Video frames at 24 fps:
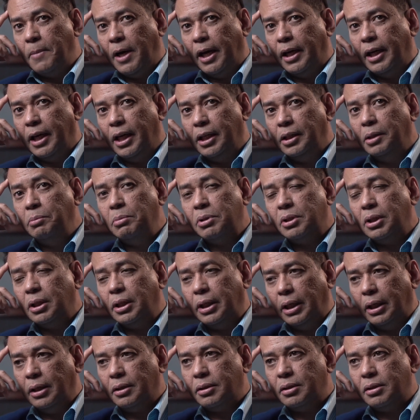had him as a
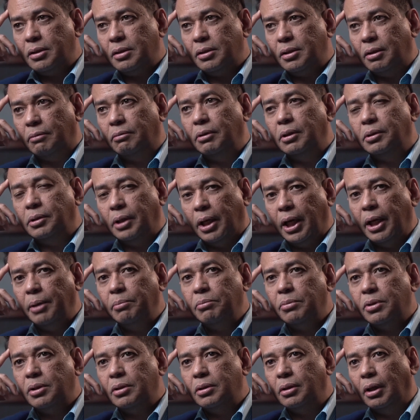guest several
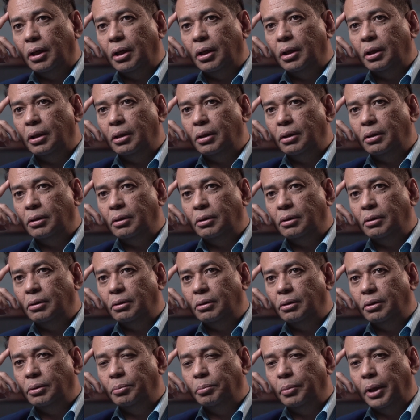times
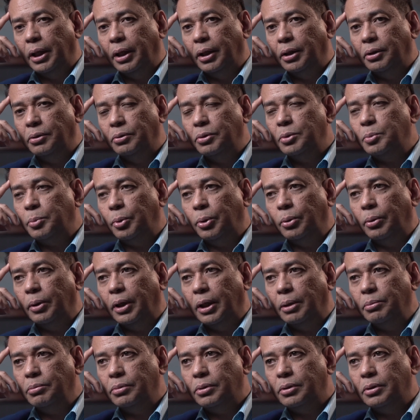on my news
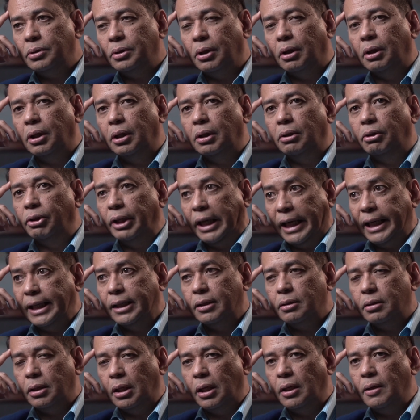programs on
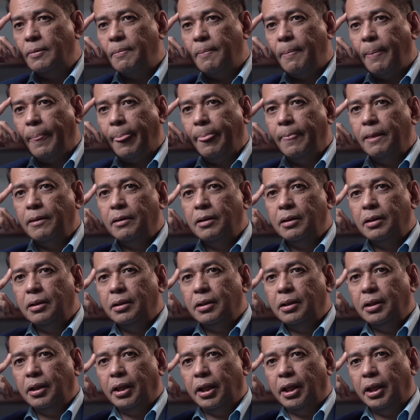ANC.
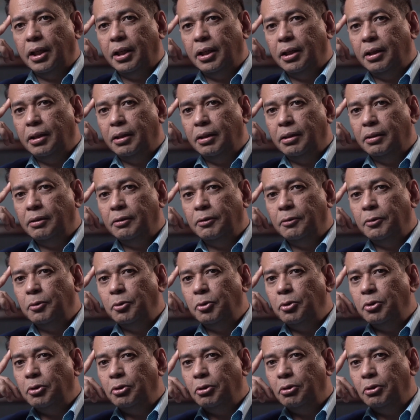
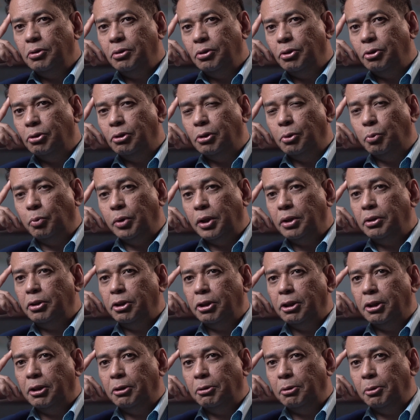And the one
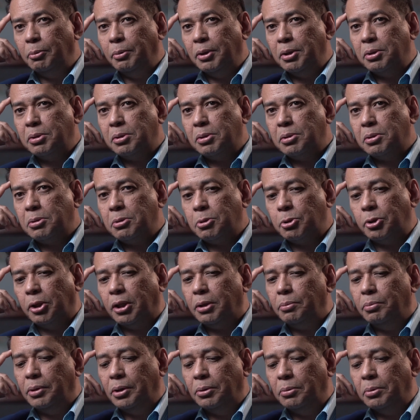thing that always
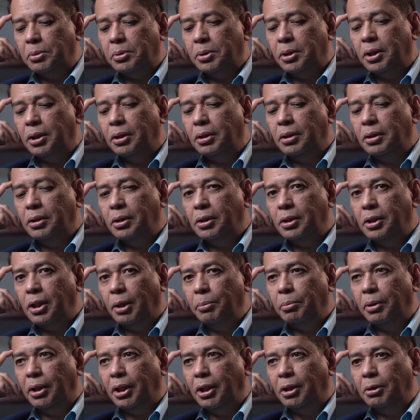struck me was that
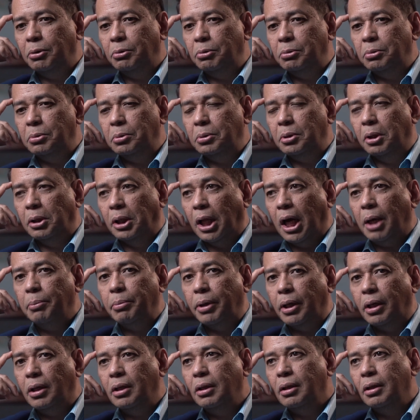coming into the
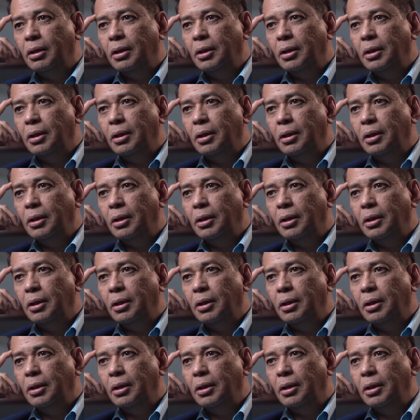lobby,